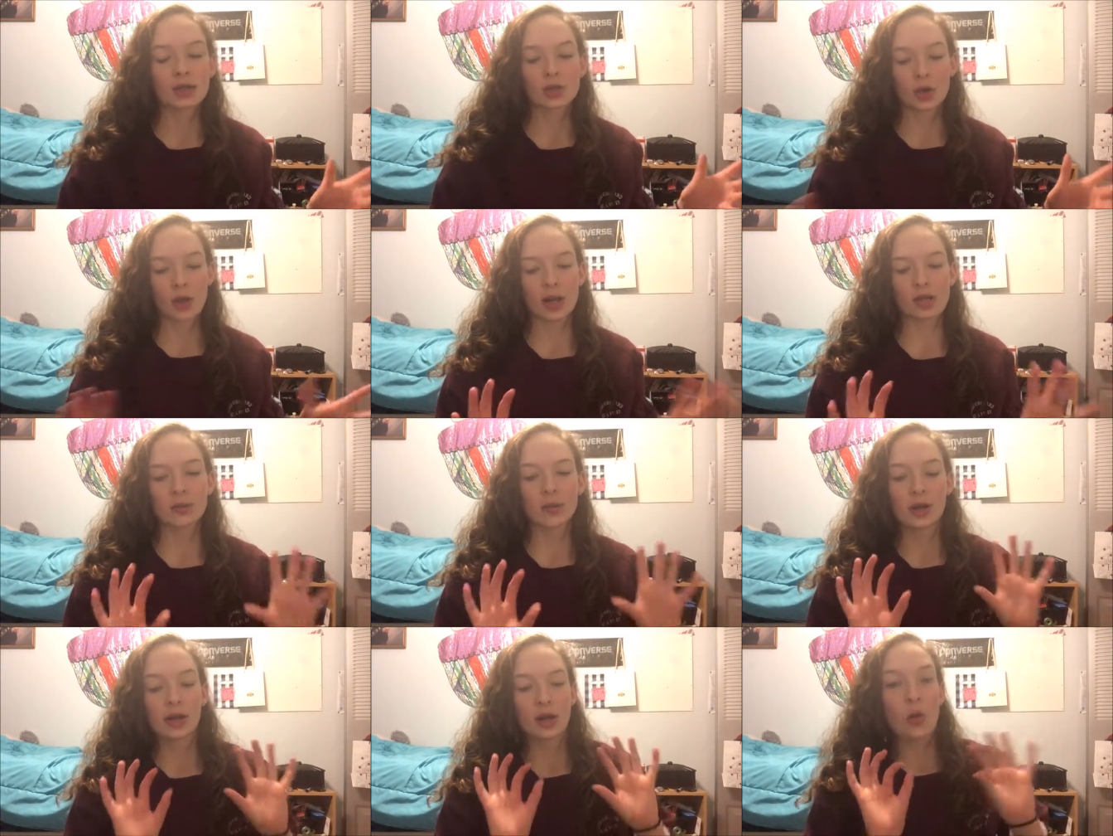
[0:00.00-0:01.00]
So I just
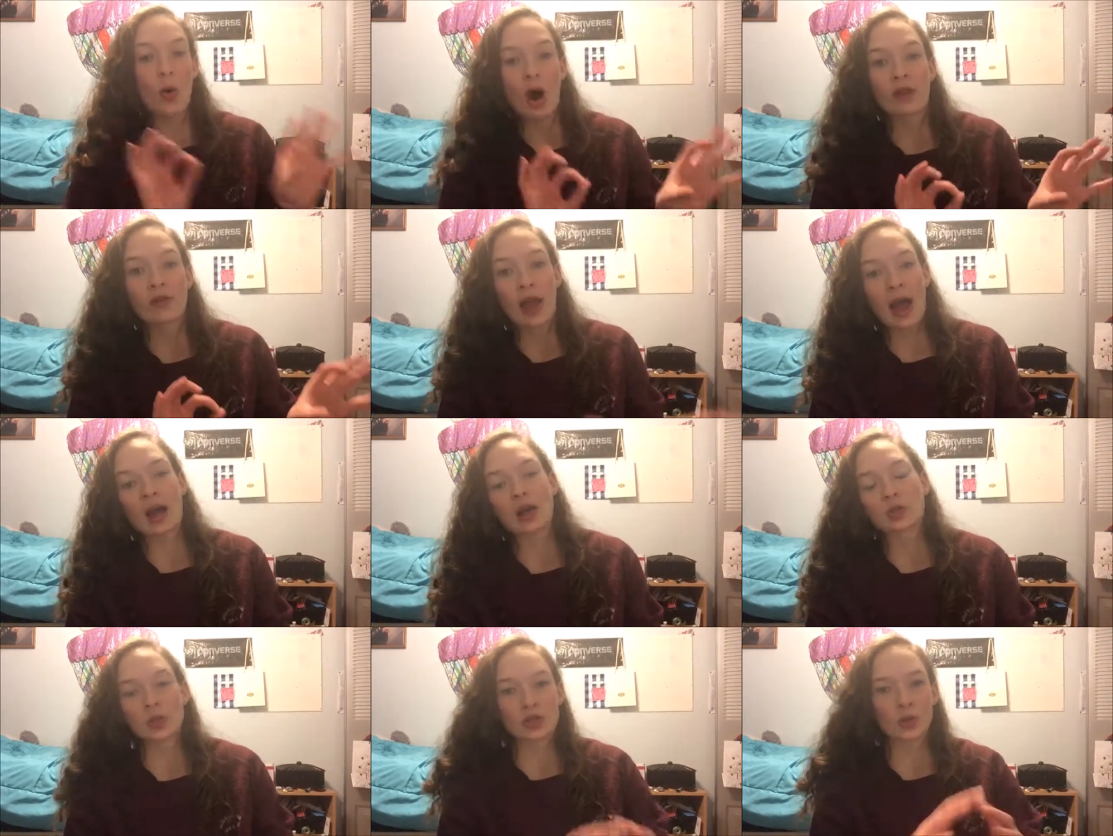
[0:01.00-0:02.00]
put in like a wad of
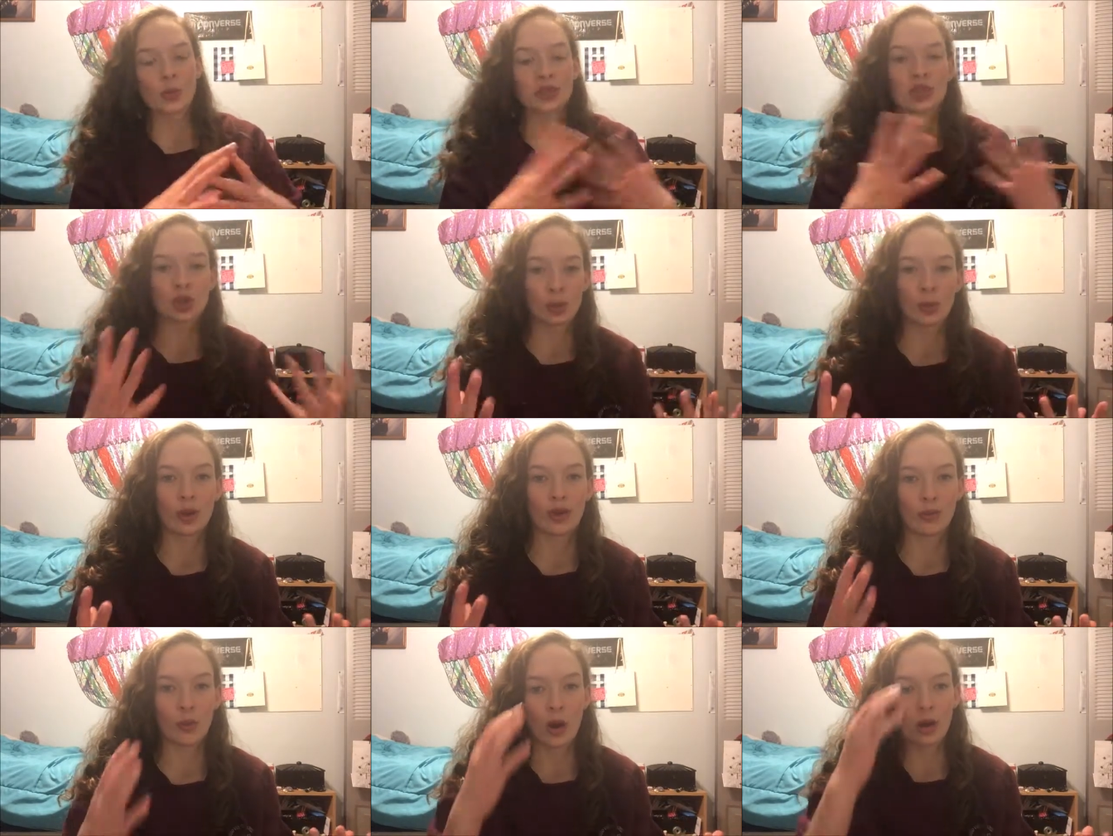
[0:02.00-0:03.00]
cash, which it wasn't too big a
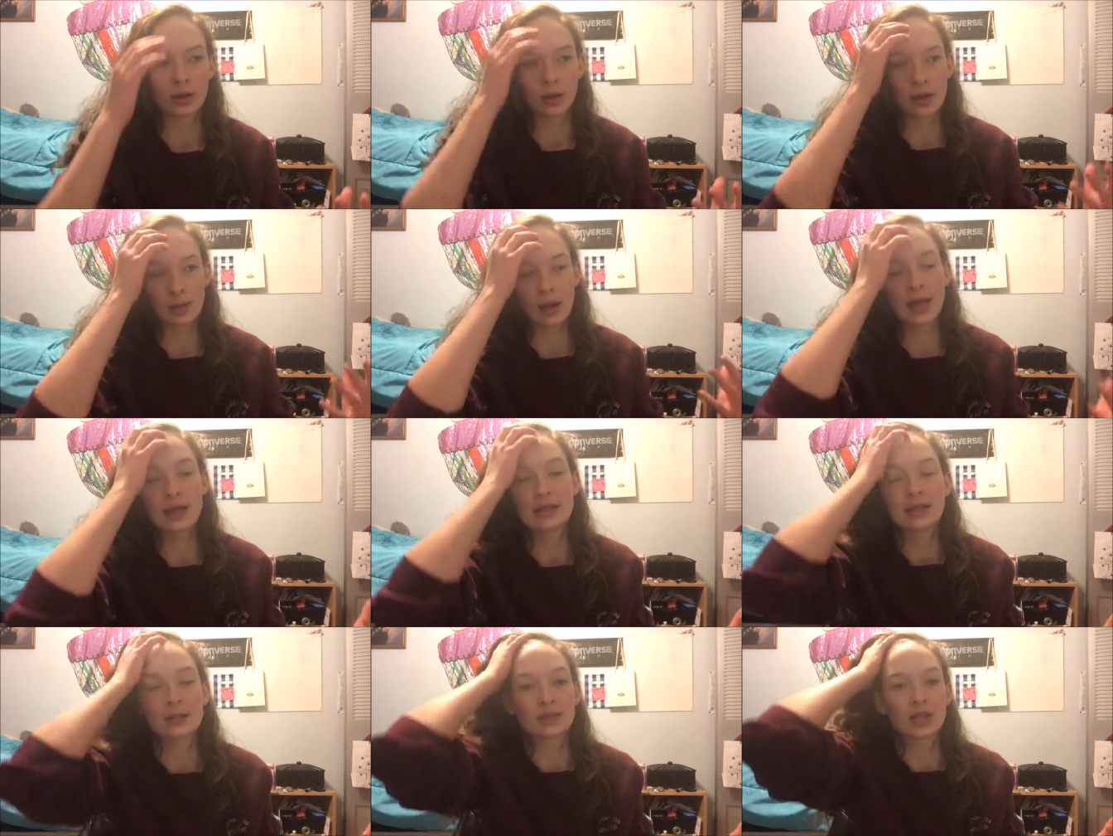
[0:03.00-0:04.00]
wad. Like my
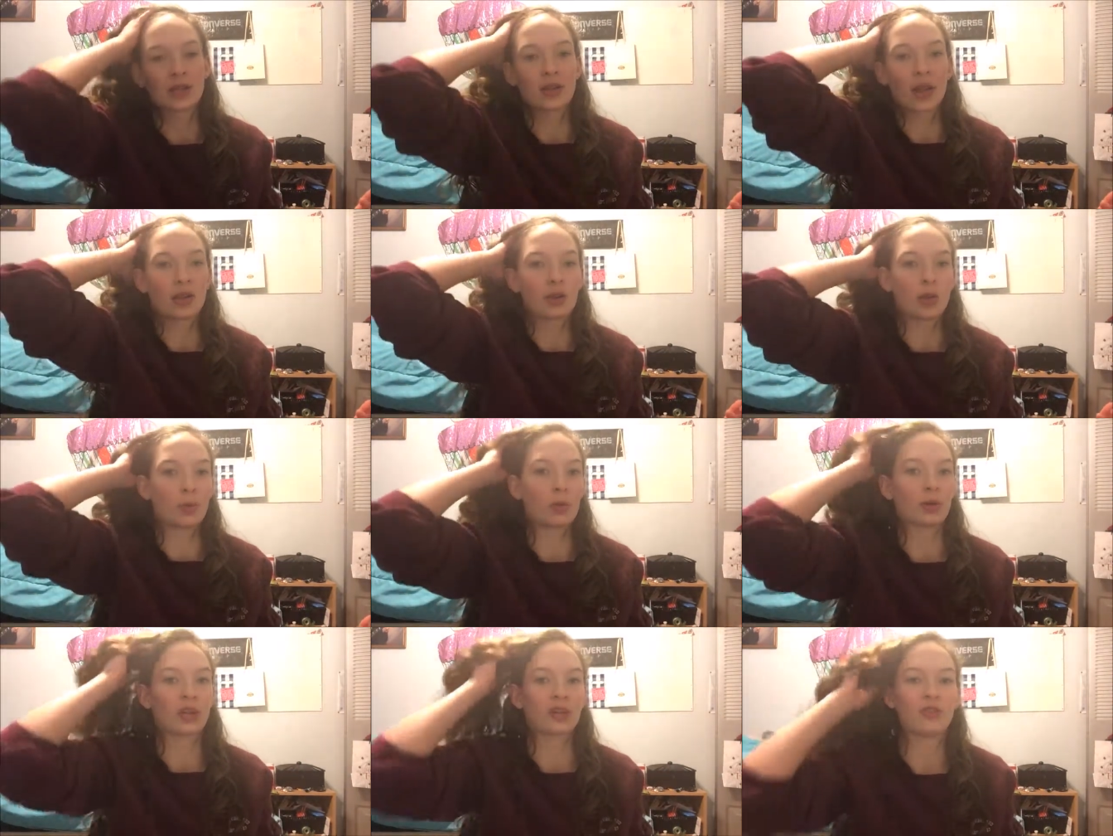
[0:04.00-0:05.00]
ATM said that you can
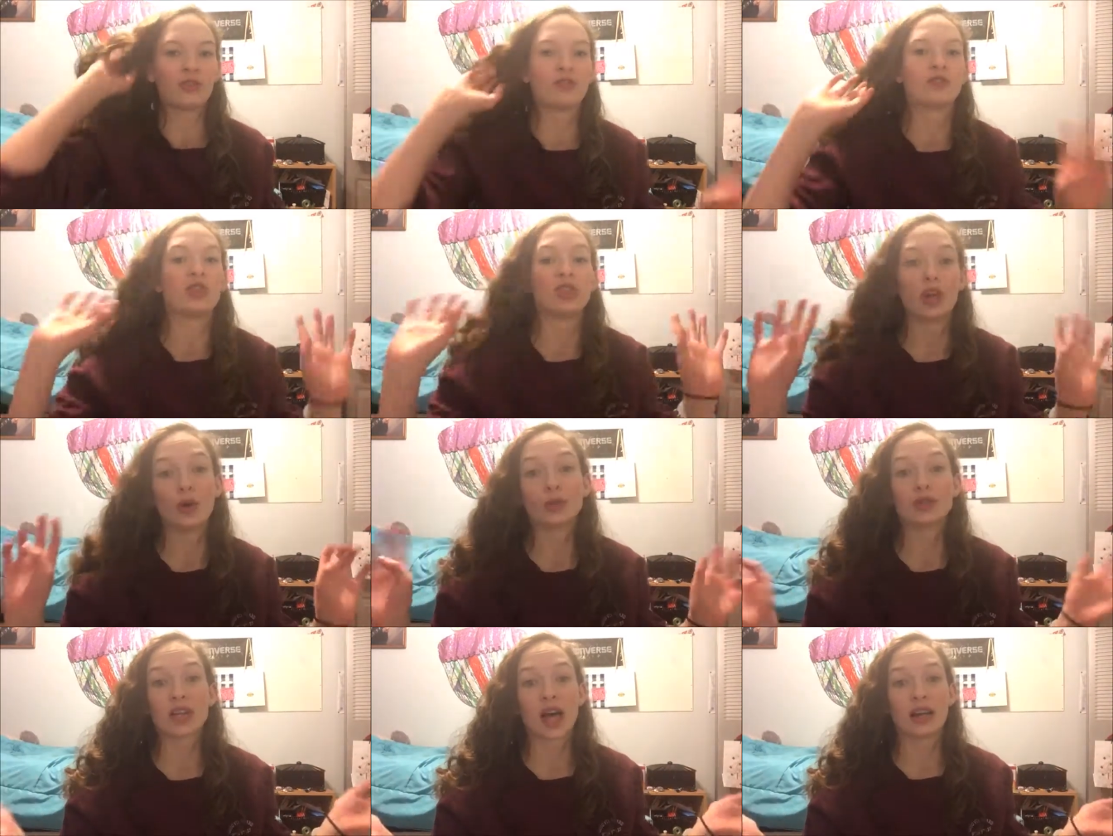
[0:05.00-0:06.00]
put like 50
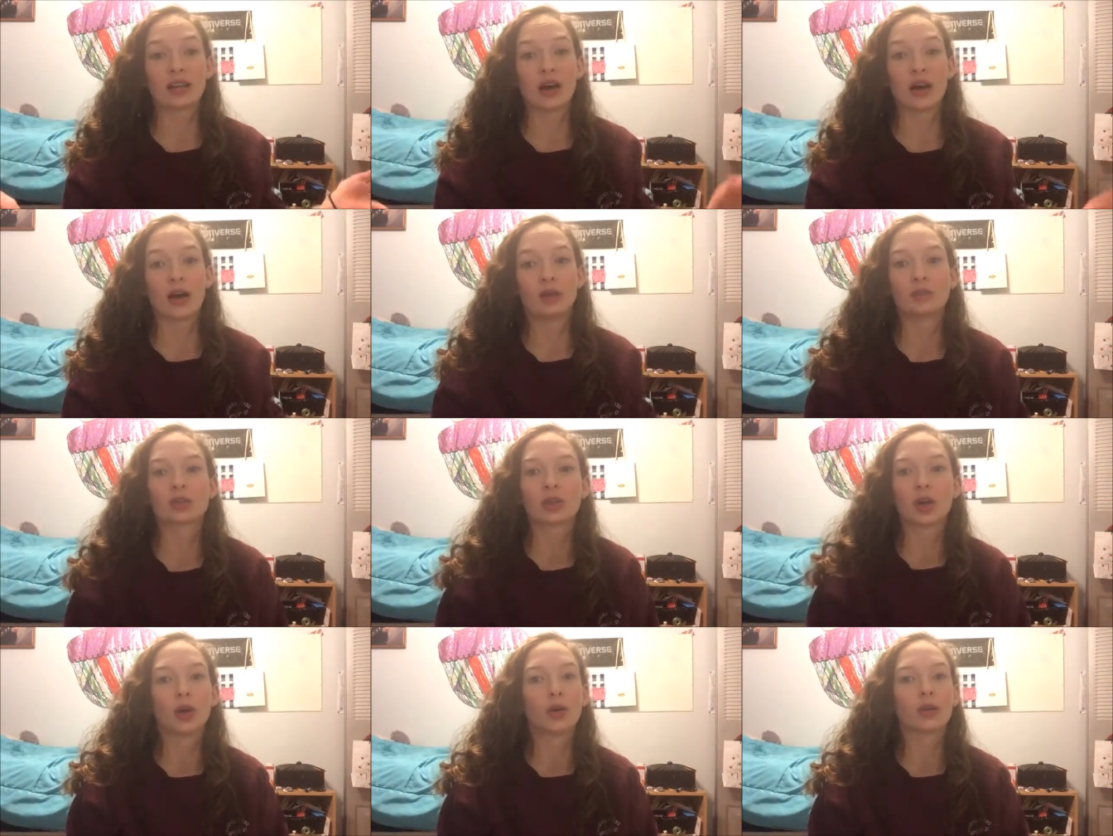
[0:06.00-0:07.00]
notes at a time.
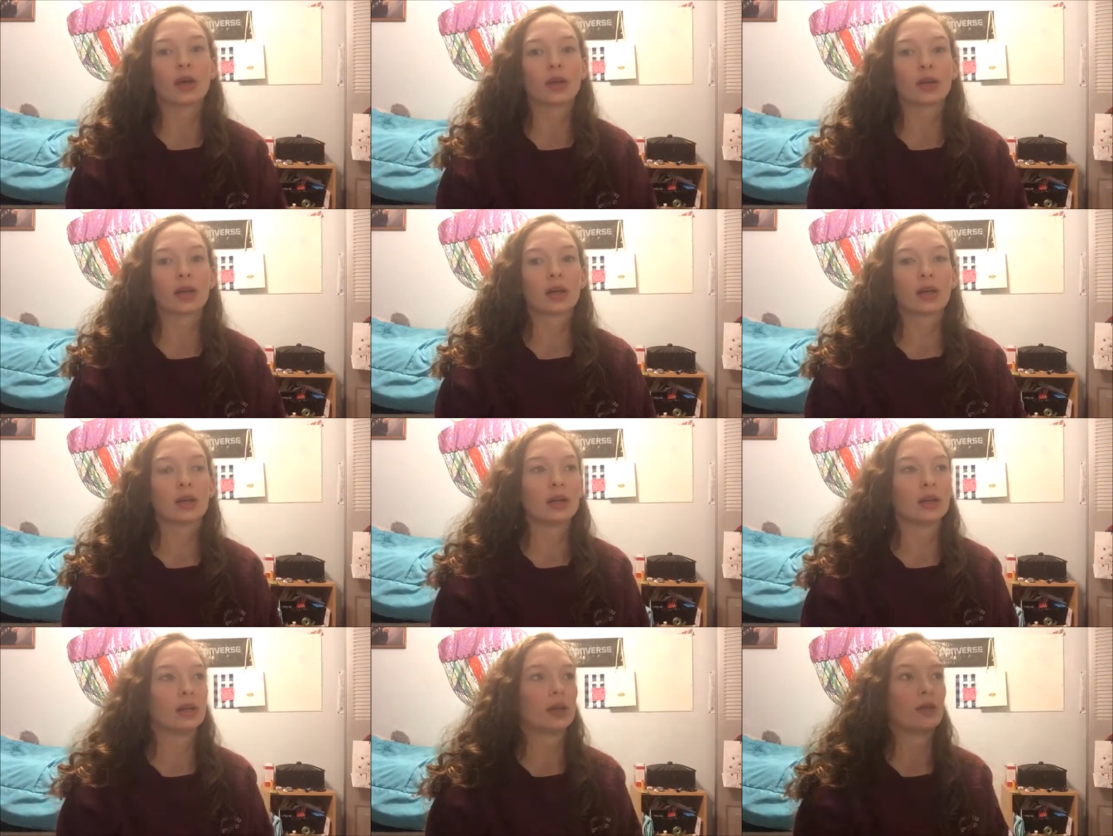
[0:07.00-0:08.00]
So like,
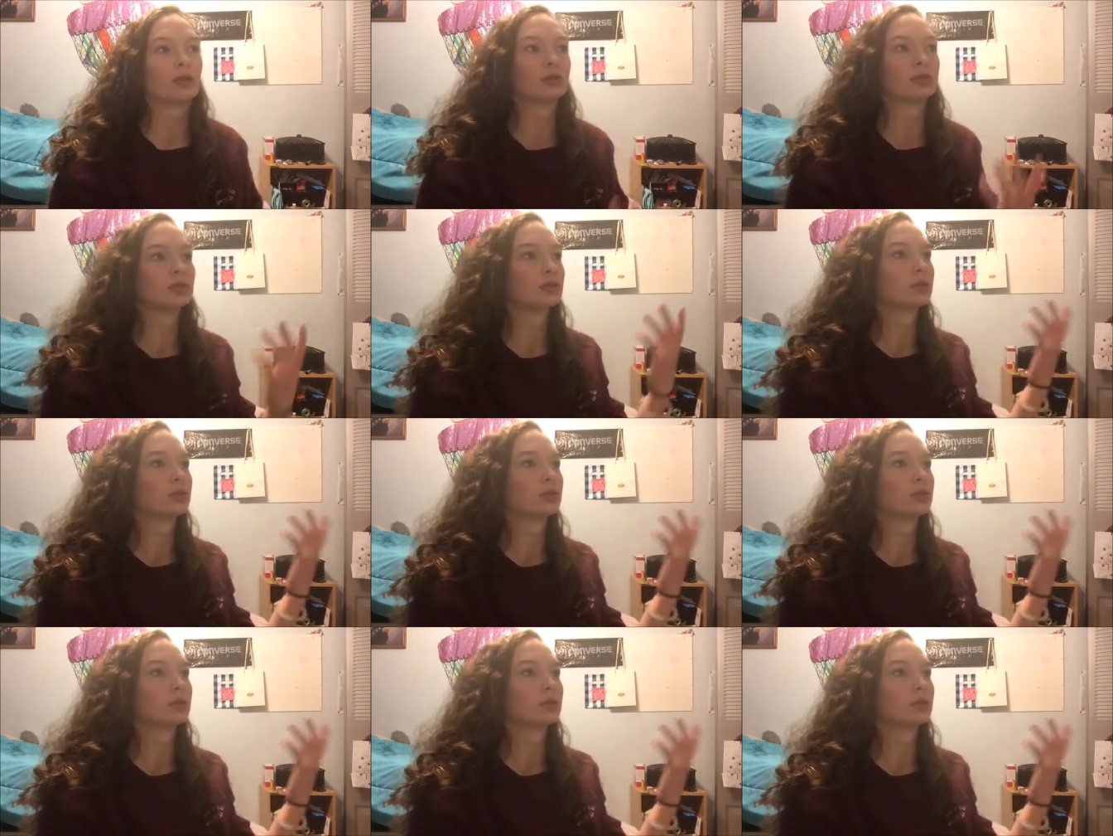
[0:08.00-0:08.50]
and I was